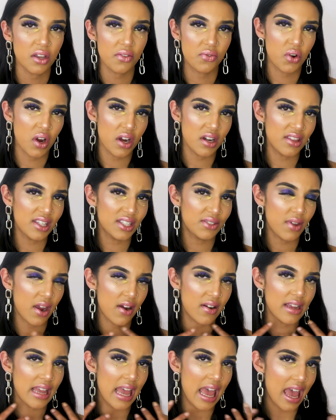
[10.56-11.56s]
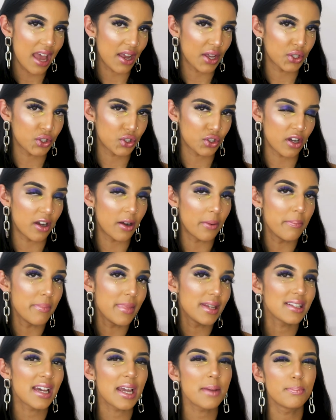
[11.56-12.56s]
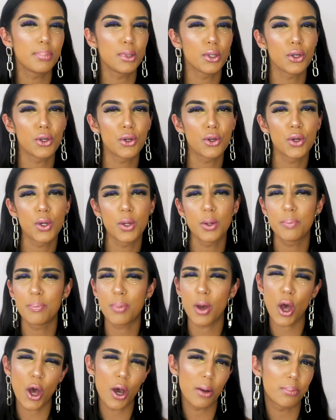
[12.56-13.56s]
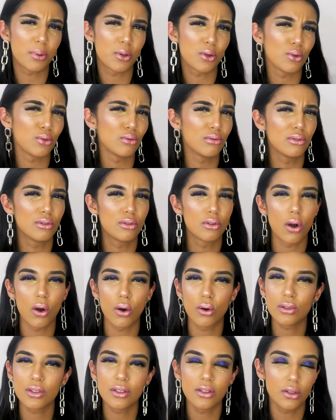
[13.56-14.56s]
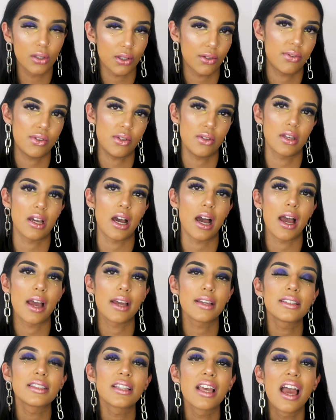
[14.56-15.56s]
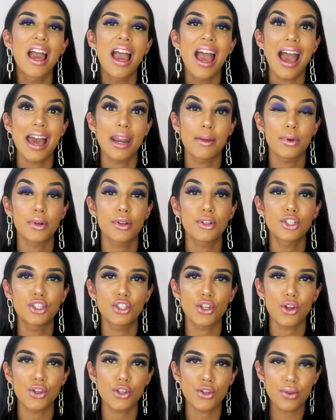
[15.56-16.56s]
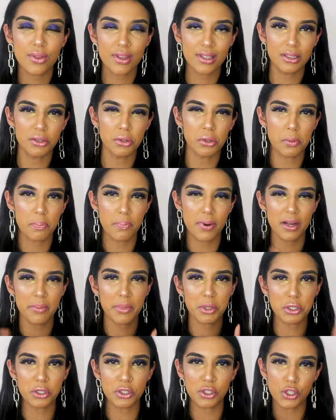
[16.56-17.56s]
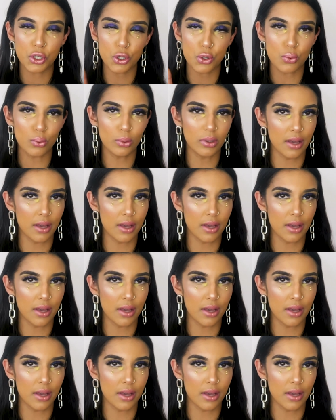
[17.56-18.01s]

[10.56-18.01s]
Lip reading: So I've created this very extra midnight blue, purple, gold look for you guys, and I'm gonna show you this look pretty much in two